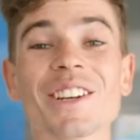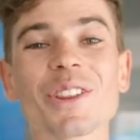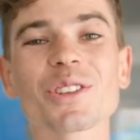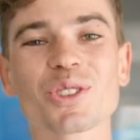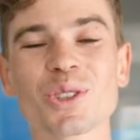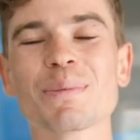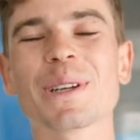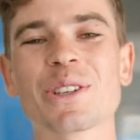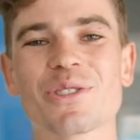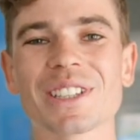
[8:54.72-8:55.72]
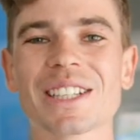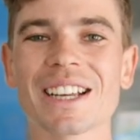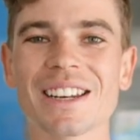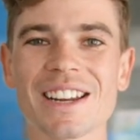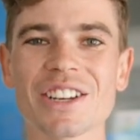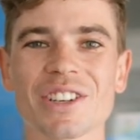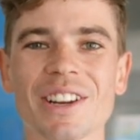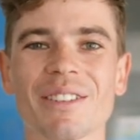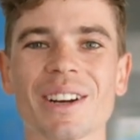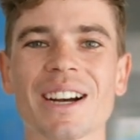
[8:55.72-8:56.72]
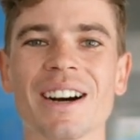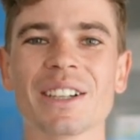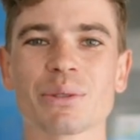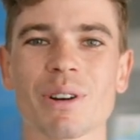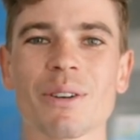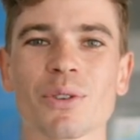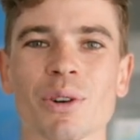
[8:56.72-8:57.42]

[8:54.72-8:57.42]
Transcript: Another super interesting and legendary car is Ralph